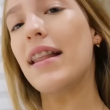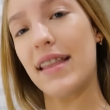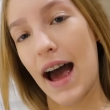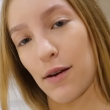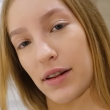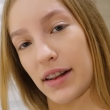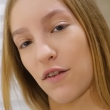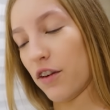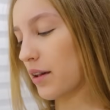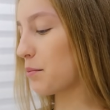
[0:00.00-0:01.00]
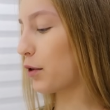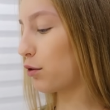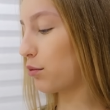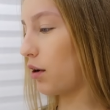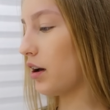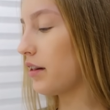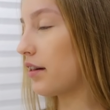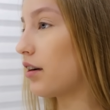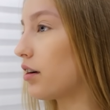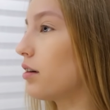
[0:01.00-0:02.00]
And now it's time for some
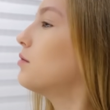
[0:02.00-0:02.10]
bronzer.